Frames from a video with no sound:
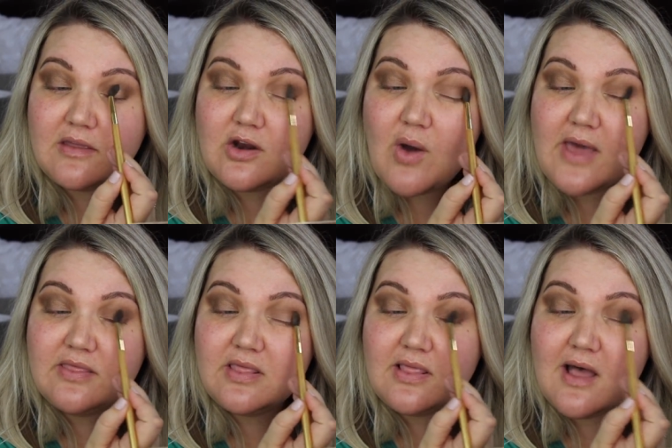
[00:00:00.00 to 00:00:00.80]
You know,
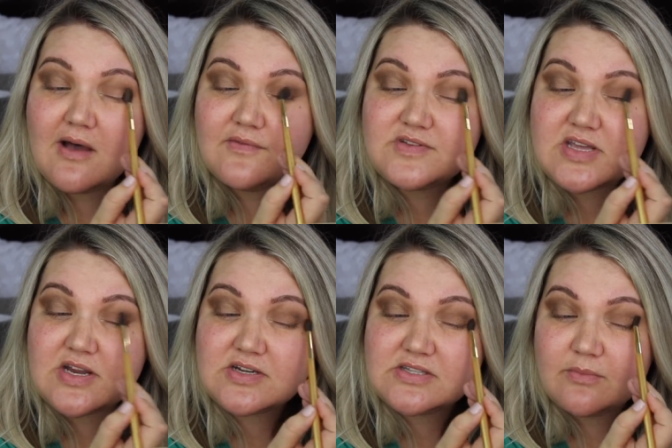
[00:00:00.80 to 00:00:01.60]
I'd love to
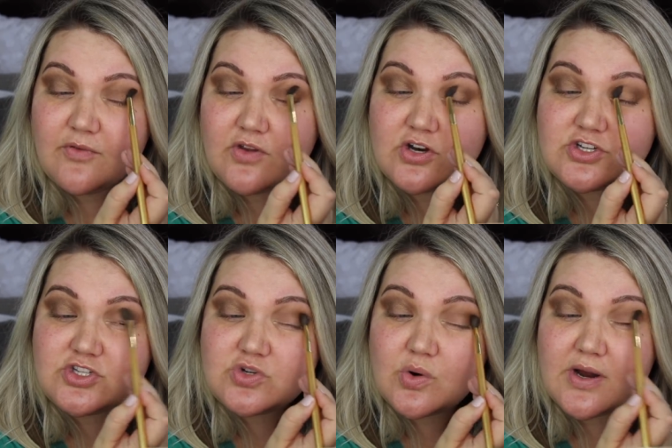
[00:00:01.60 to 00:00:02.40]
hear some of your
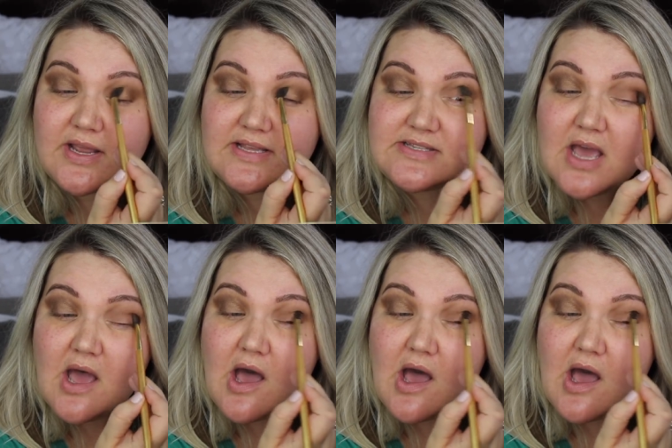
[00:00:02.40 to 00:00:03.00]
stories